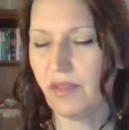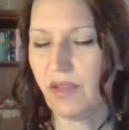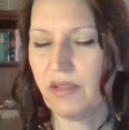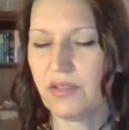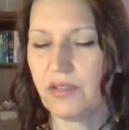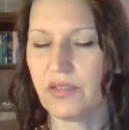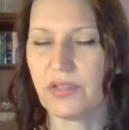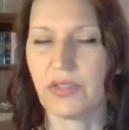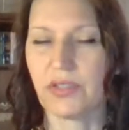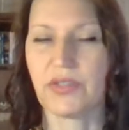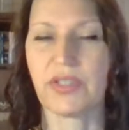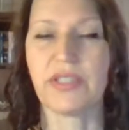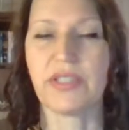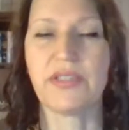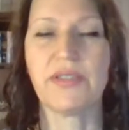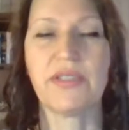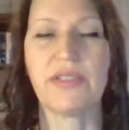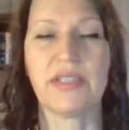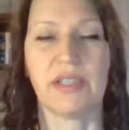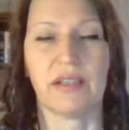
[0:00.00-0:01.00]
So
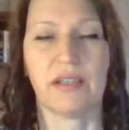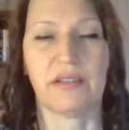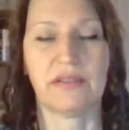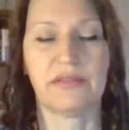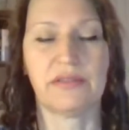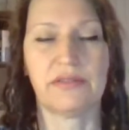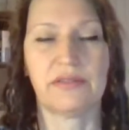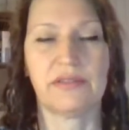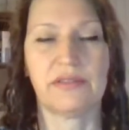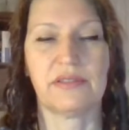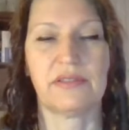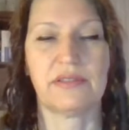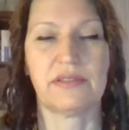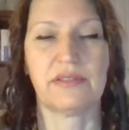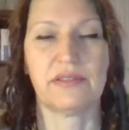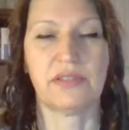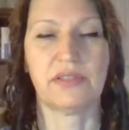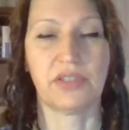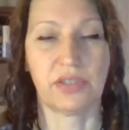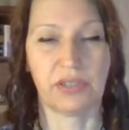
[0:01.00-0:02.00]
trust yourself
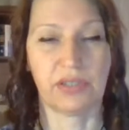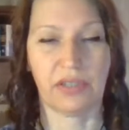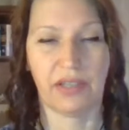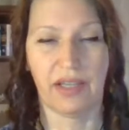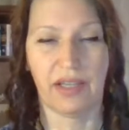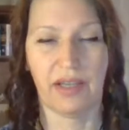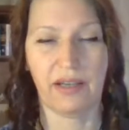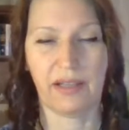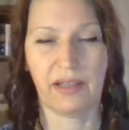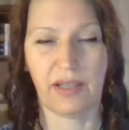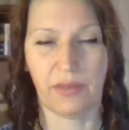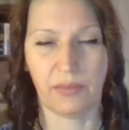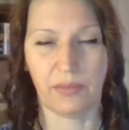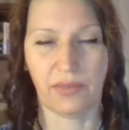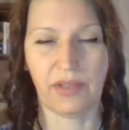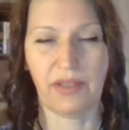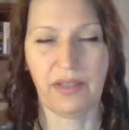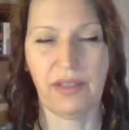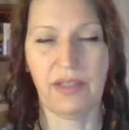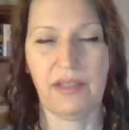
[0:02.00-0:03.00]
to do that. Come
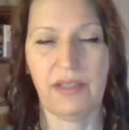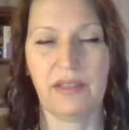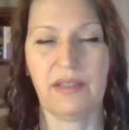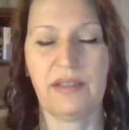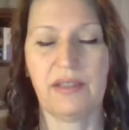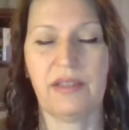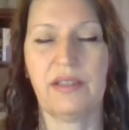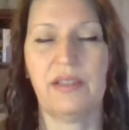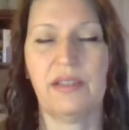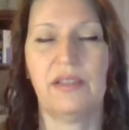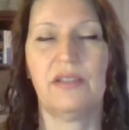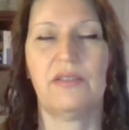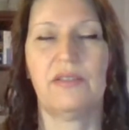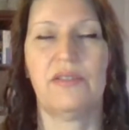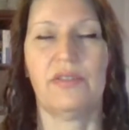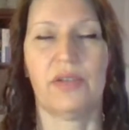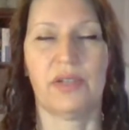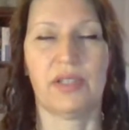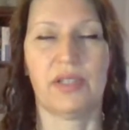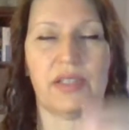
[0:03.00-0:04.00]
within,
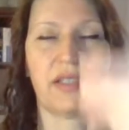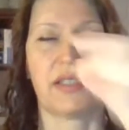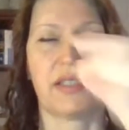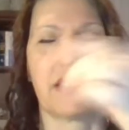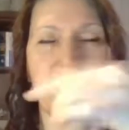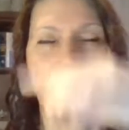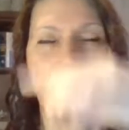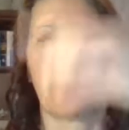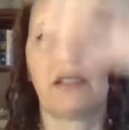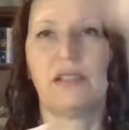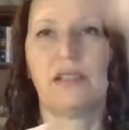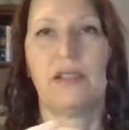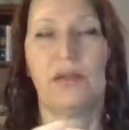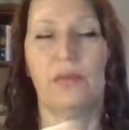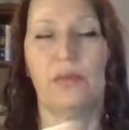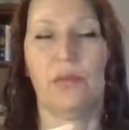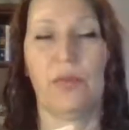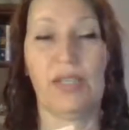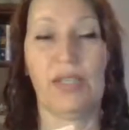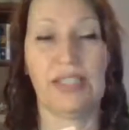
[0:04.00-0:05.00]
focus,
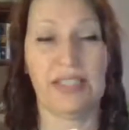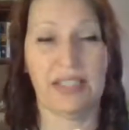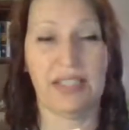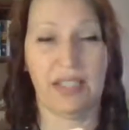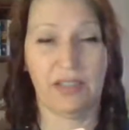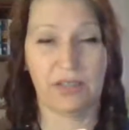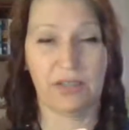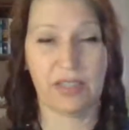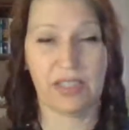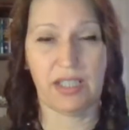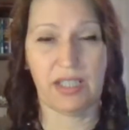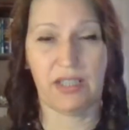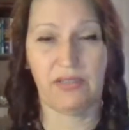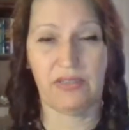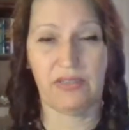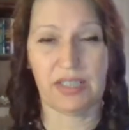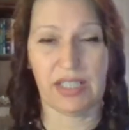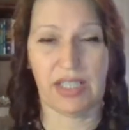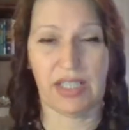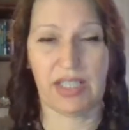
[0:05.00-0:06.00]
reset
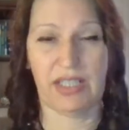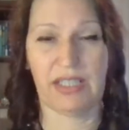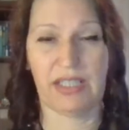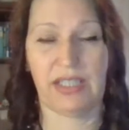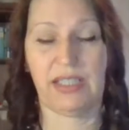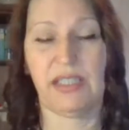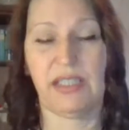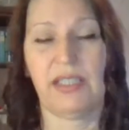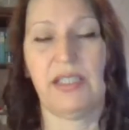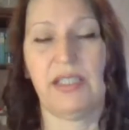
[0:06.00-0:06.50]
yourself daily.